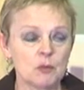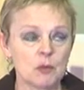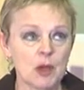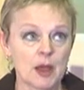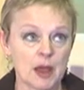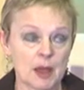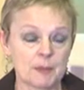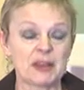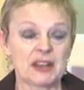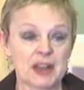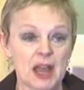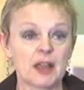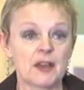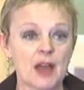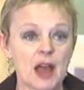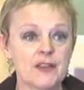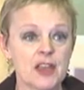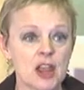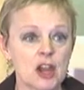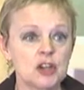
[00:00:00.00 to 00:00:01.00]
I mean,
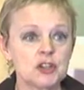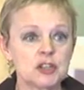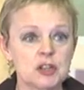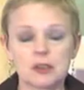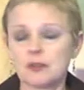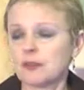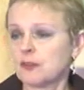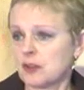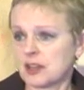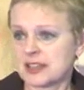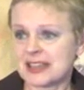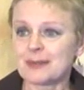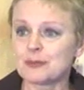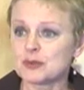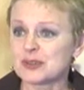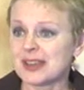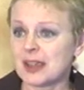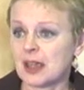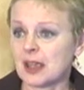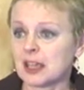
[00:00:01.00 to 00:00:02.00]
I've heard, for
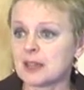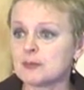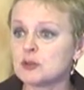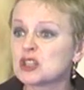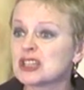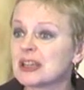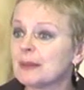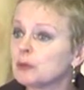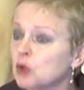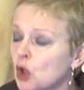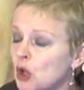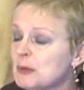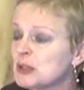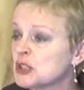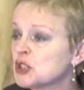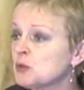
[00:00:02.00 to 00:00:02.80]
example, community employment